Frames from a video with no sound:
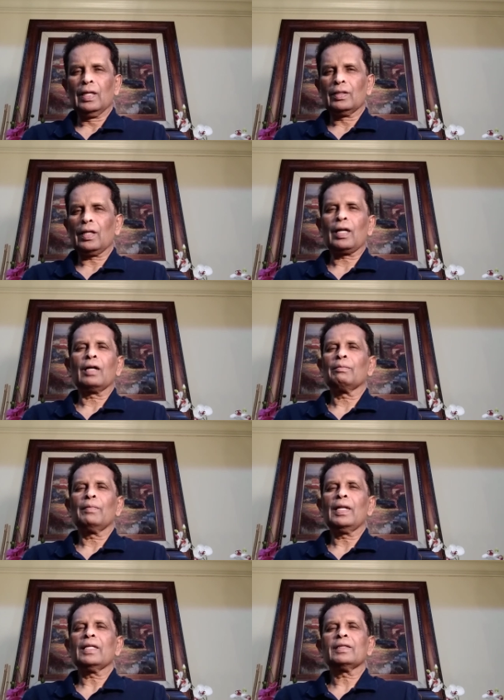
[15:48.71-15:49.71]
There are
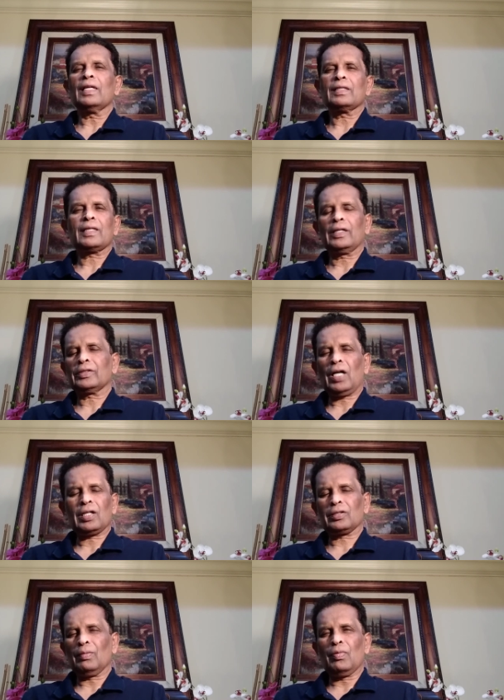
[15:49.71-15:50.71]
many things I
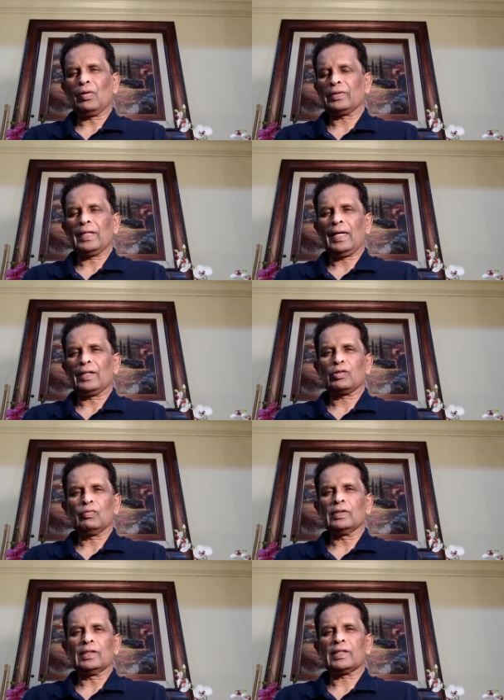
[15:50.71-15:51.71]
talked about that
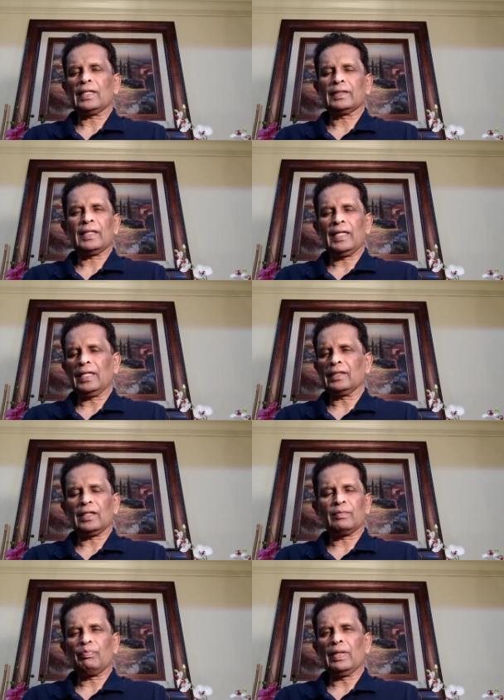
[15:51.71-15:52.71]
towards attaining
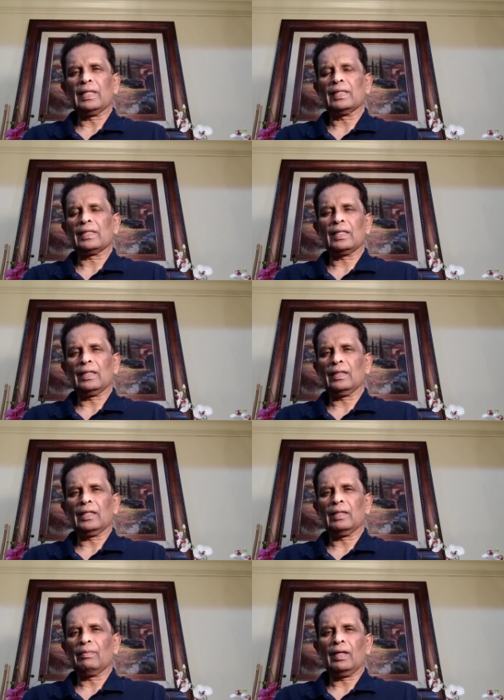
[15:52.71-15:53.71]
that peace
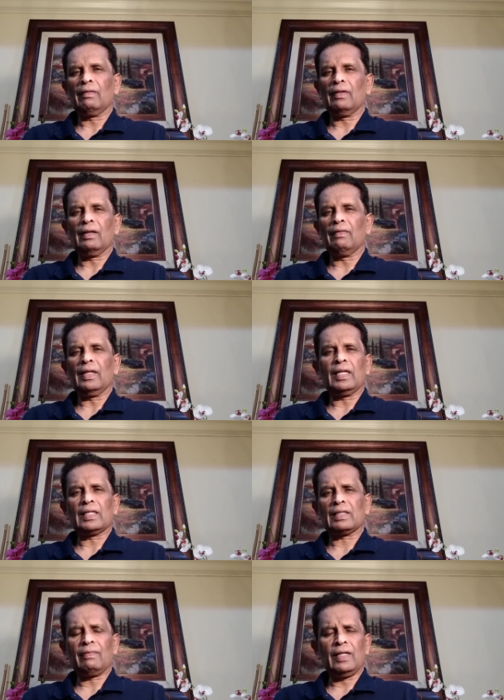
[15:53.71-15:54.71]
in my
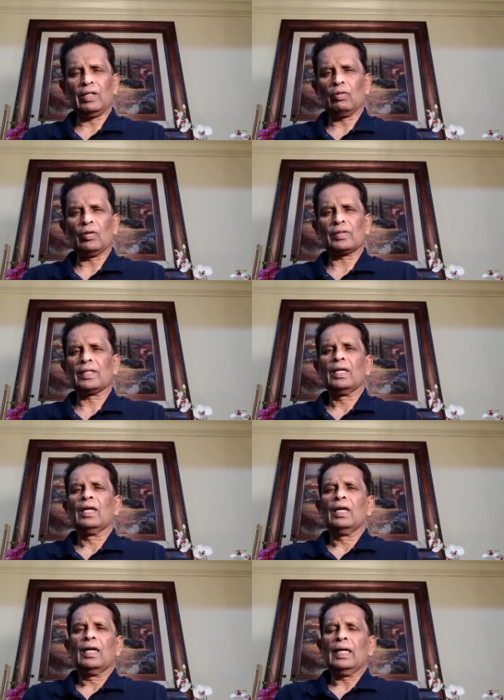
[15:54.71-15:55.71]
various videos.
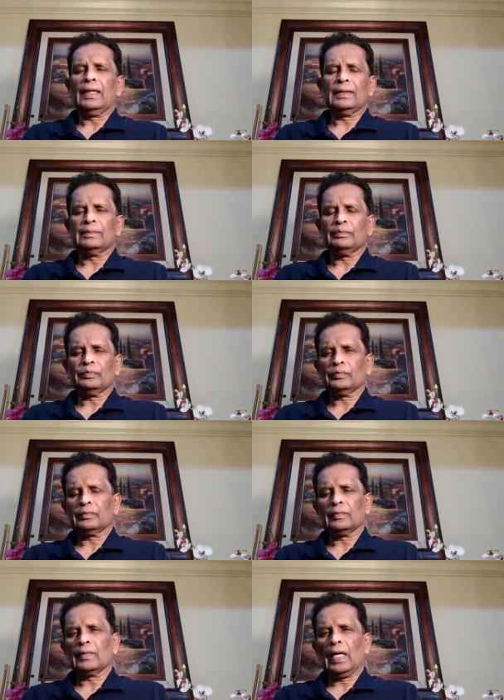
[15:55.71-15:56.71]

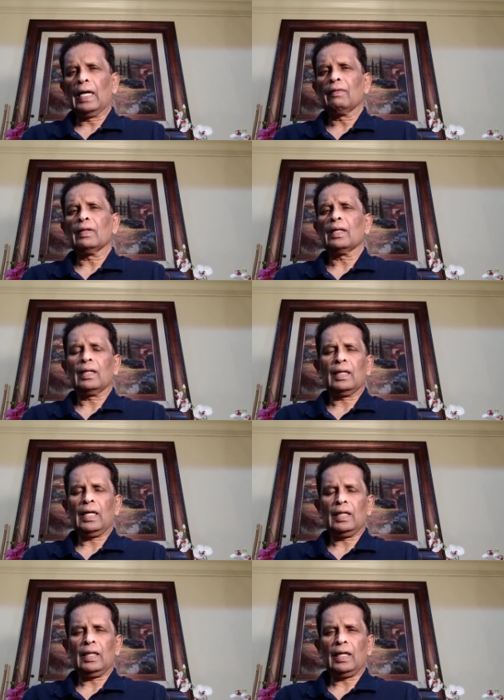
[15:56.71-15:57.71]

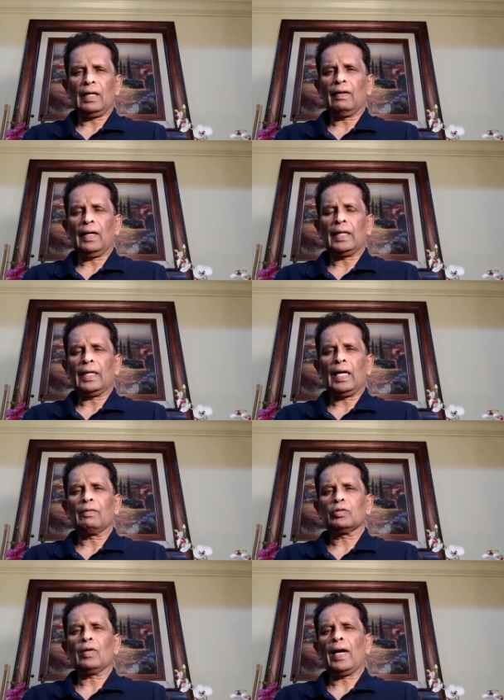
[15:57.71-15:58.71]
I
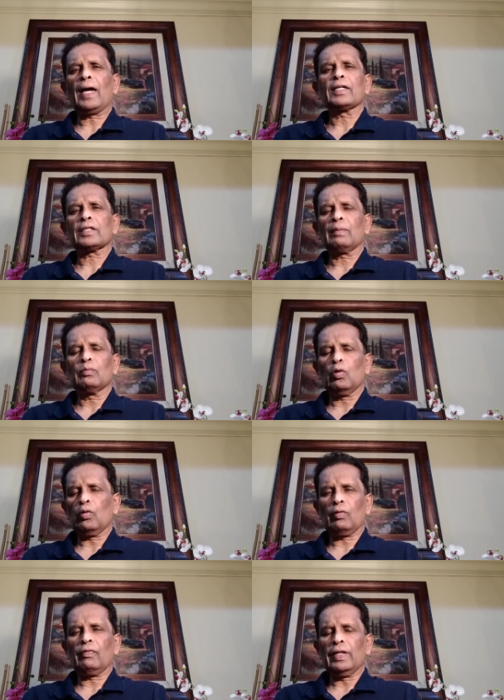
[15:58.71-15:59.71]
have to add some
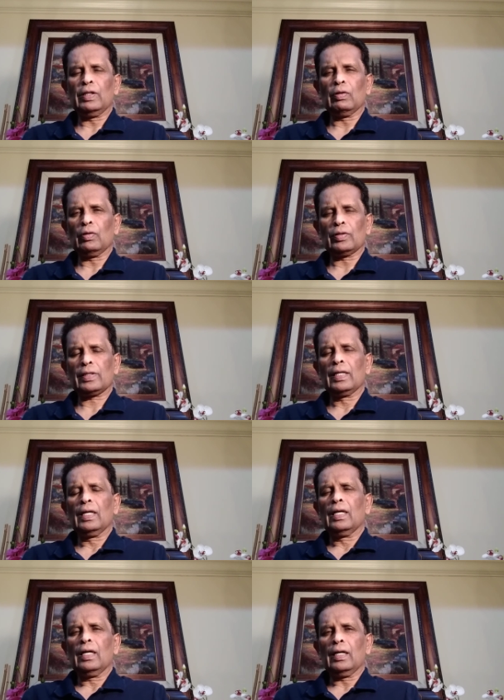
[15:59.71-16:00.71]
more videos
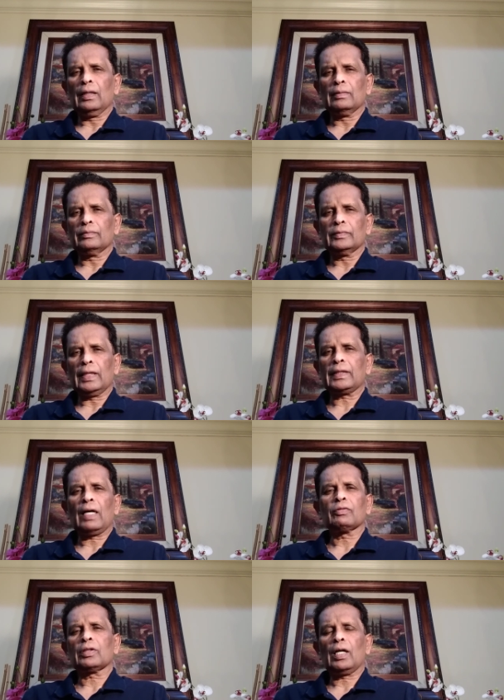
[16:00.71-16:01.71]
that
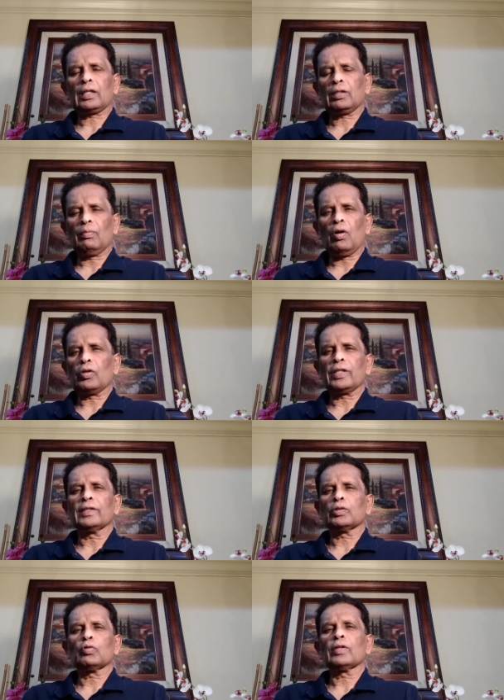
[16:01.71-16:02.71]
I've talked about
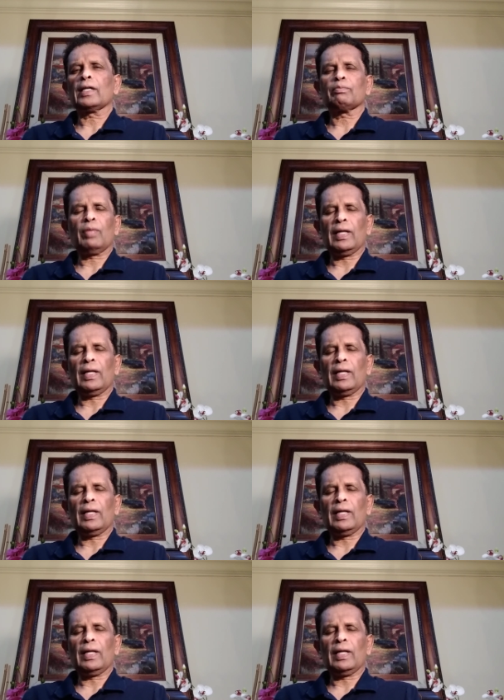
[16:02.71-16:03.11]
into that